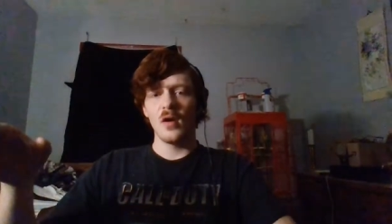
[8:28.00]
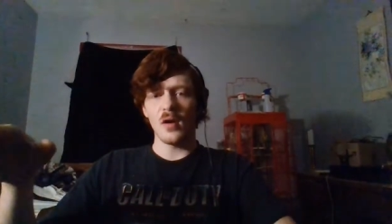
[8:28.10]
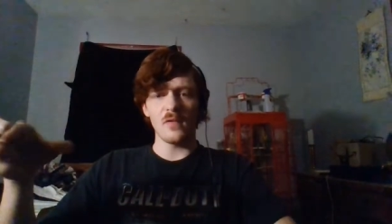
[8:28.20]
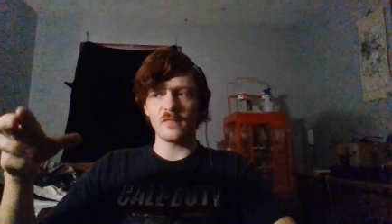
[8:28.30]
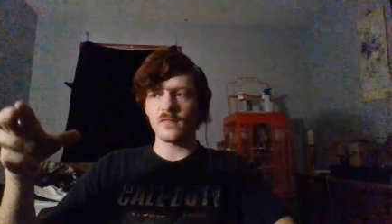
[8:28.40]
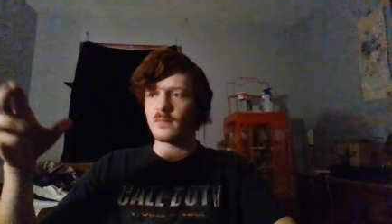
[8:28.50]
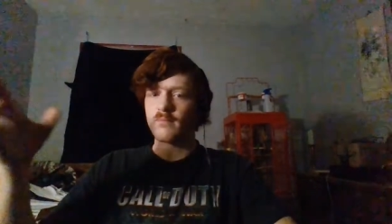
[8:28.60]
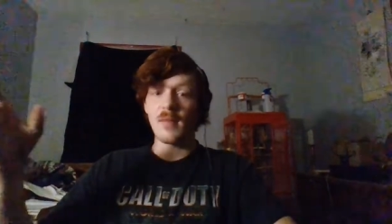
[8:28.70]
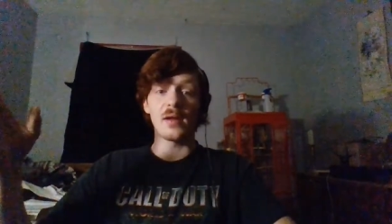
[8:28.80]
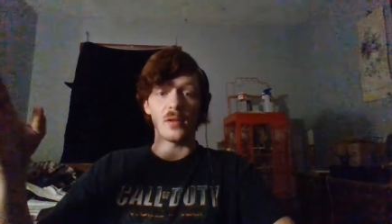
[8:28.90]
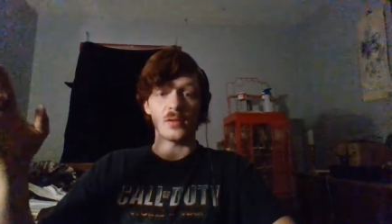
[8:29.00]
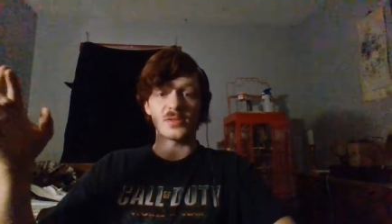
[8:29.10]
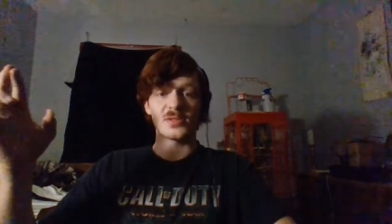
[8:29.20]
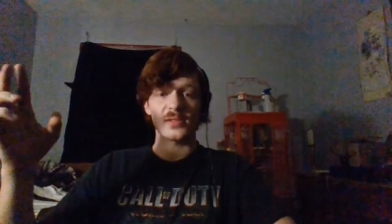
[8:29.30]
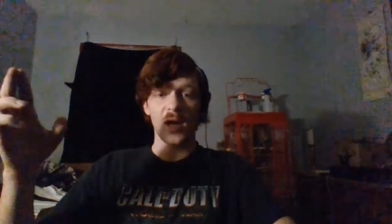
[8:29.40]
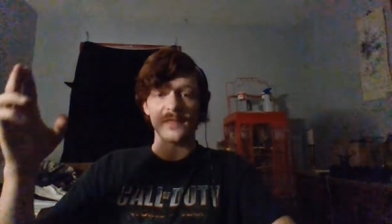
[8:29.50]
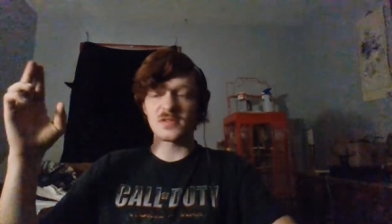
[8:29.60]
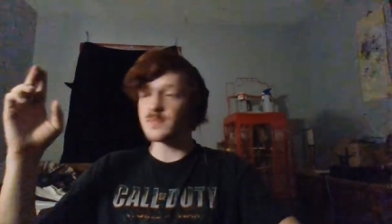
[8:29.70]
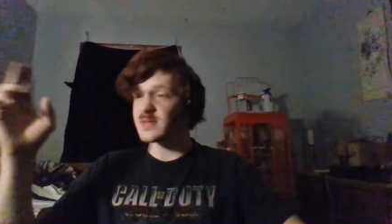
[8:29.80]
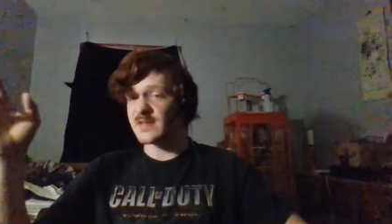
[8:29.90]
of medals
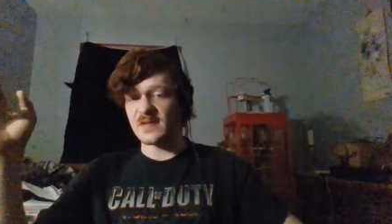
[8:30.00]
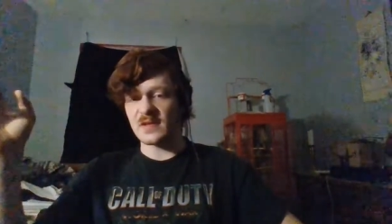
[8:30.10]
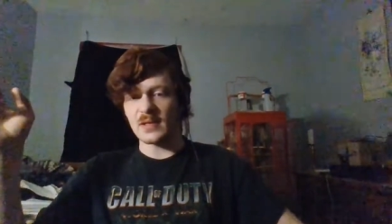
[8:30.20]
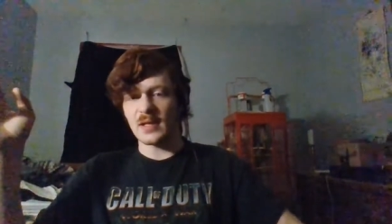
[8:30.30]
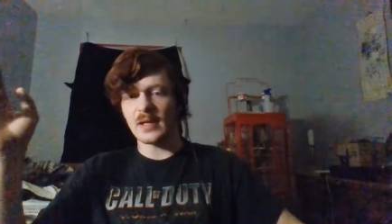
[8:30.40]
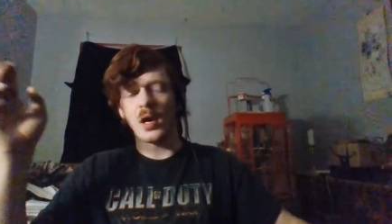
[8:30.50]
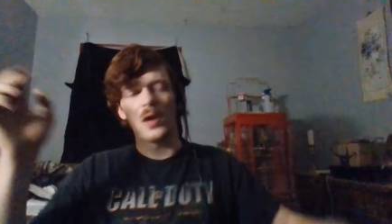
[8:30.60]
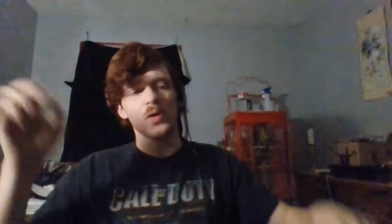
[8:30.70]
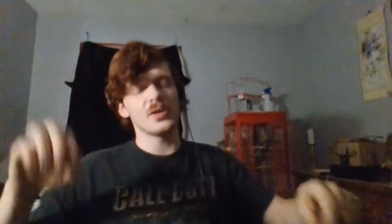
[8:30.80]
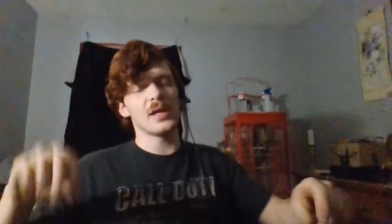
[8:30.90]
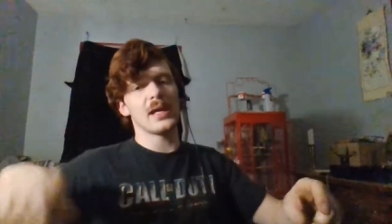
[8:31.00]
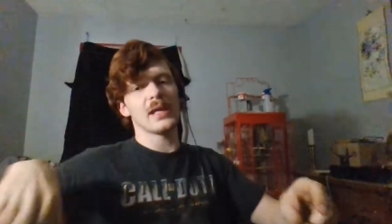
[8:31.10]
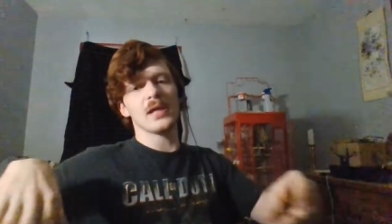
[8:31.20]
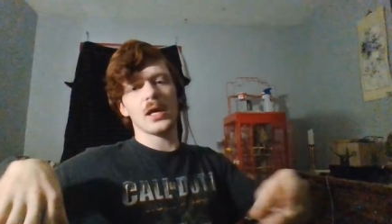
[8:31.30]
of specific like oh you get a,